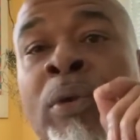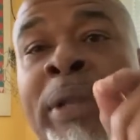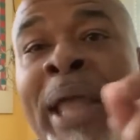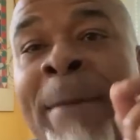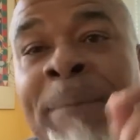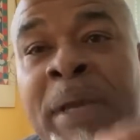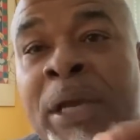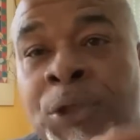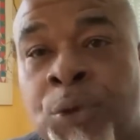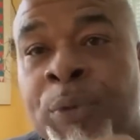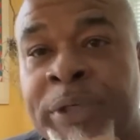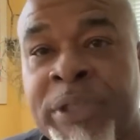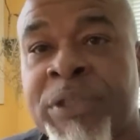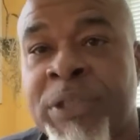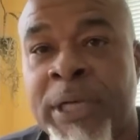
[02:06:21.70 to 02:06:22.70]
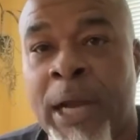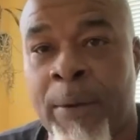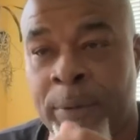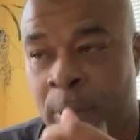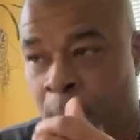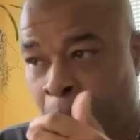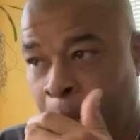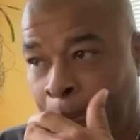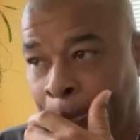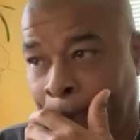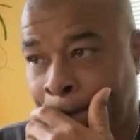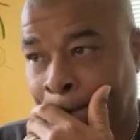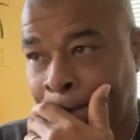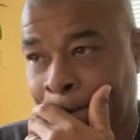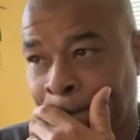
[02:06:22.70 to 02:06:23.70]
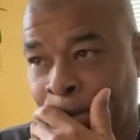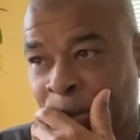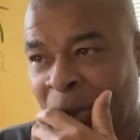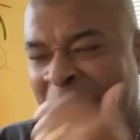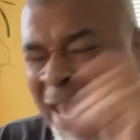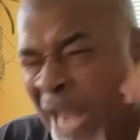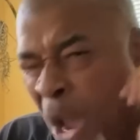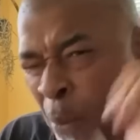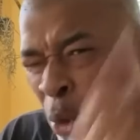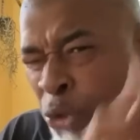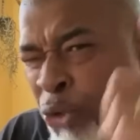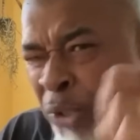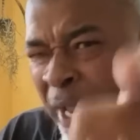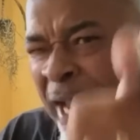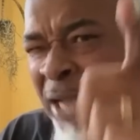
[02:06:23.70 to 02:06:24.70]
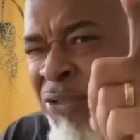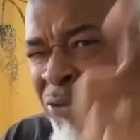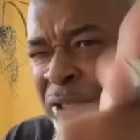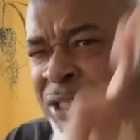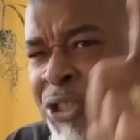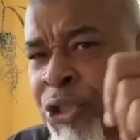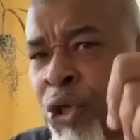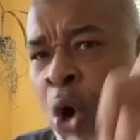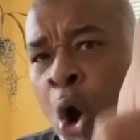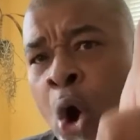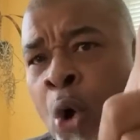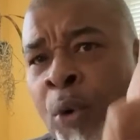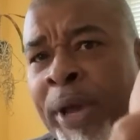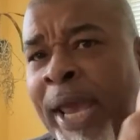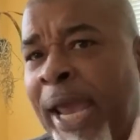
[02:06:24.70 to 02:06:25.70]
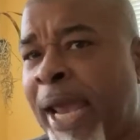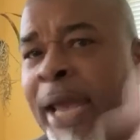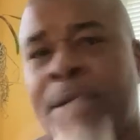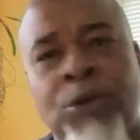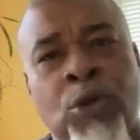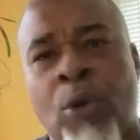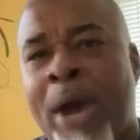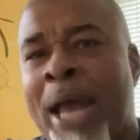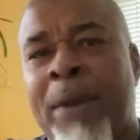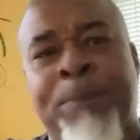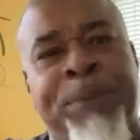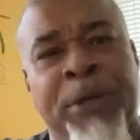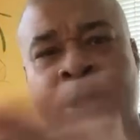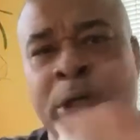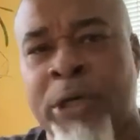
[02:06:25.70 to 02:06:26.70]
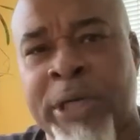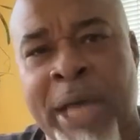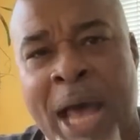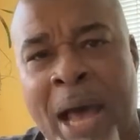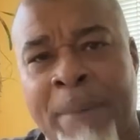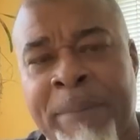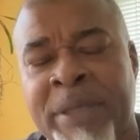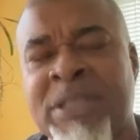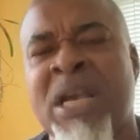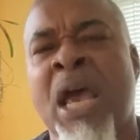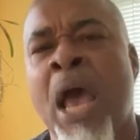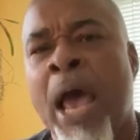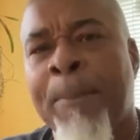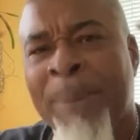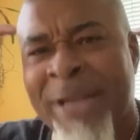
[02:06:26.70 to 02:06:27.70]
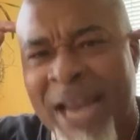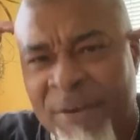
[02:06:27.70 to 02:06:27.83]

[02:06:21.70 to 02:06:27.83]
Let me hit you with this scenario. And I want you to answer this in your own head. You don't got to put it in the comments, but